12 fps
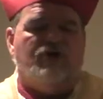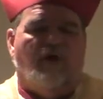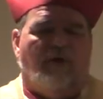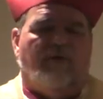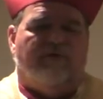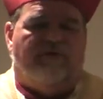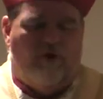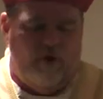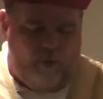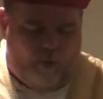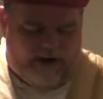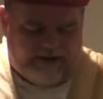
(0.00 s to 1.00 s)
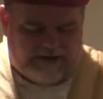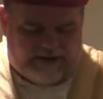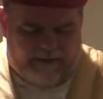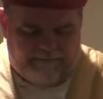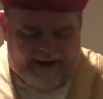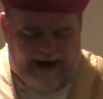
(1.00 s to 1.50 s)
souls who want to
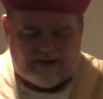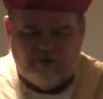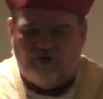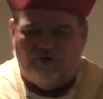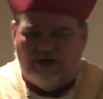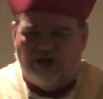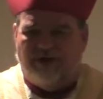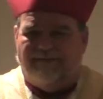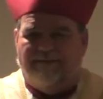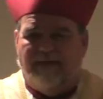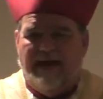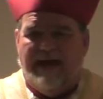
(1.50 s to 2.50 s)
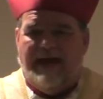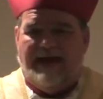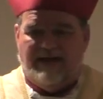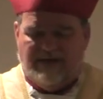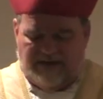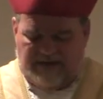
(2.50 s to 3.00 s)
come back to tradition.
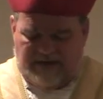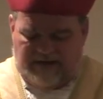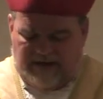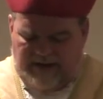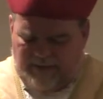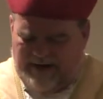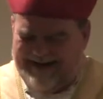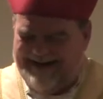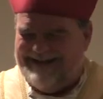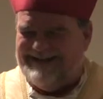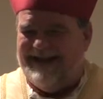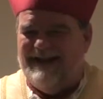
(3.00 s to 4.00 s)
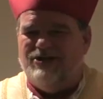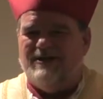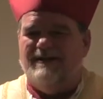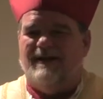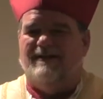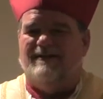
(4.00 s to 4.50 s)
It is a deliberate
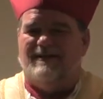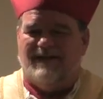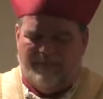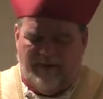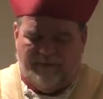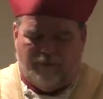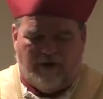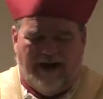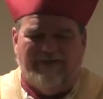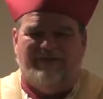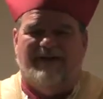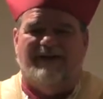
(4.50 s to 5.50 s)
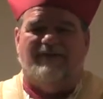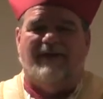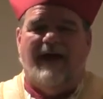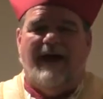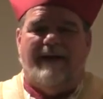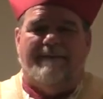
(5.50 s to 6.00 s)
intention and a deliberate process
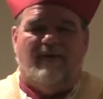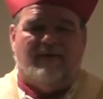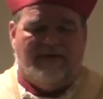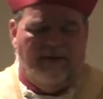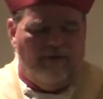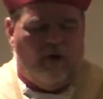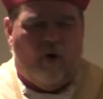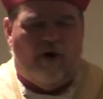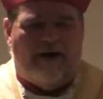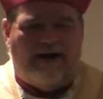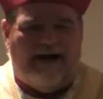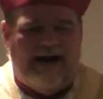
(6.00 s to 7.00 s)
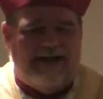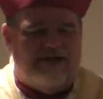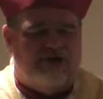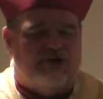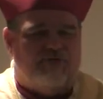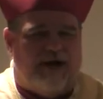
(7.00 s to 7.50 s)
and the deliberate
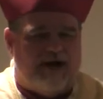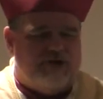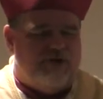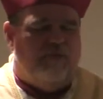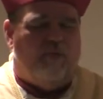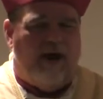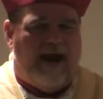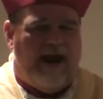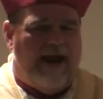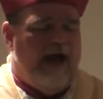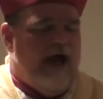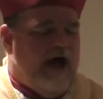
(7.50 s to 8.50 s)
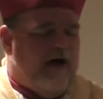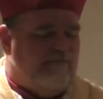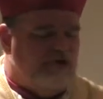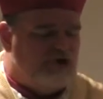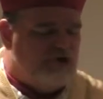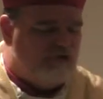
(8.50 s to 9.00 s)
organized, structured way of
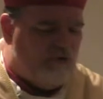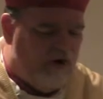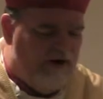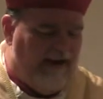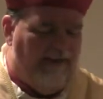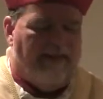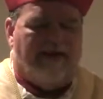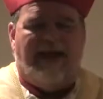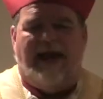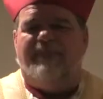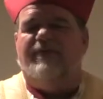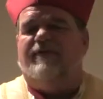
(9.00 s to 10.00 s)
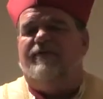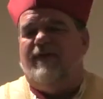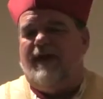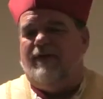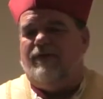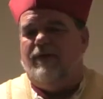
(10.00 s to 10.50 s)
destroying the Catholic
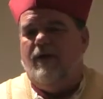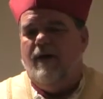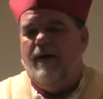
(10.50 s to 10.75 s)
faith.